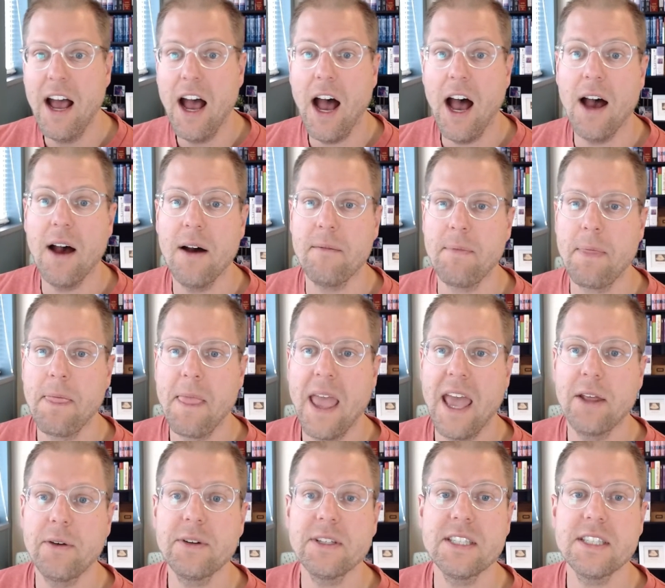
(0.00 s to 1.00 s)
And
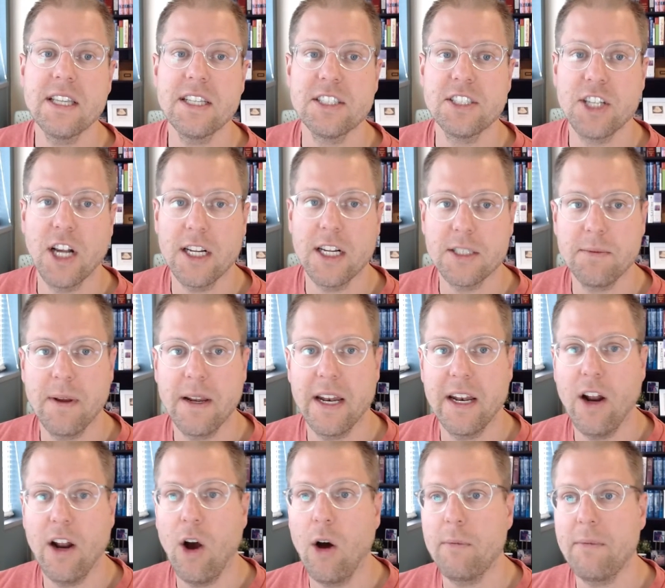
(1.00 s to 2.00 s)
then we see the judgment
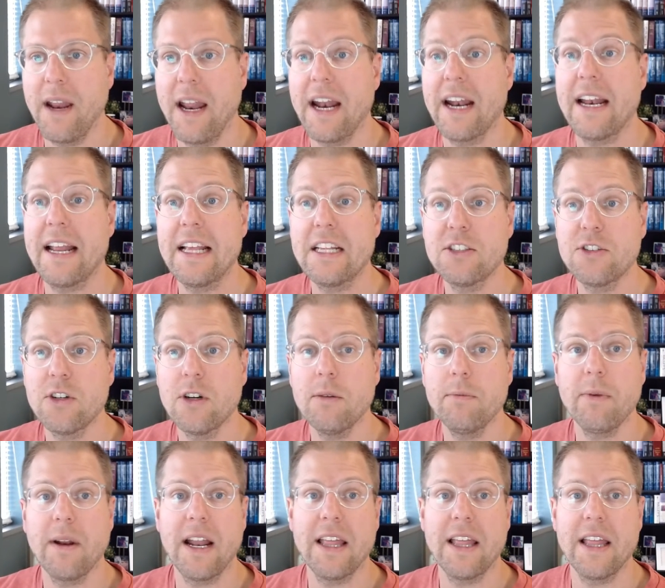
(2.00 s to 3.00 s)
and hope, not on Israel,
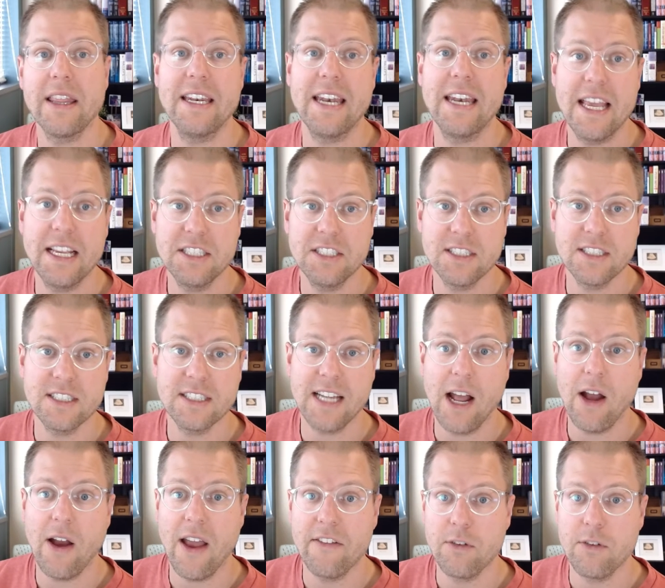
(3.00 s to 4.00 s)
but on the nations
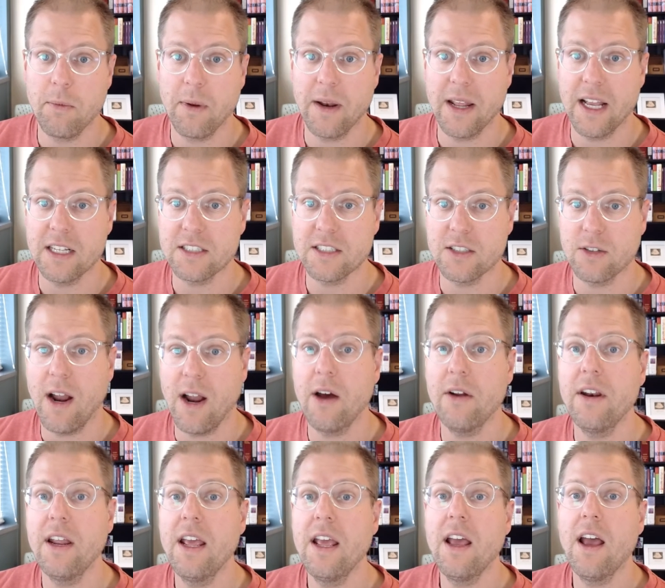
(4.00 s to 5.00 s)
now, everybody else
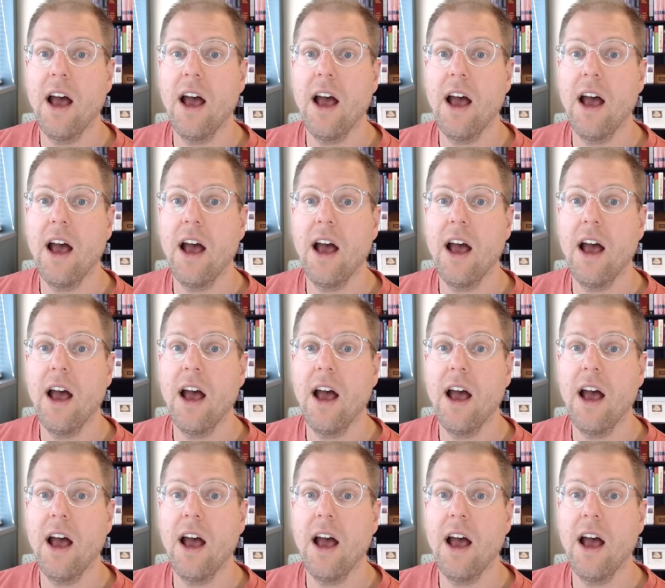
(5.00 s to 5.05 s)
around.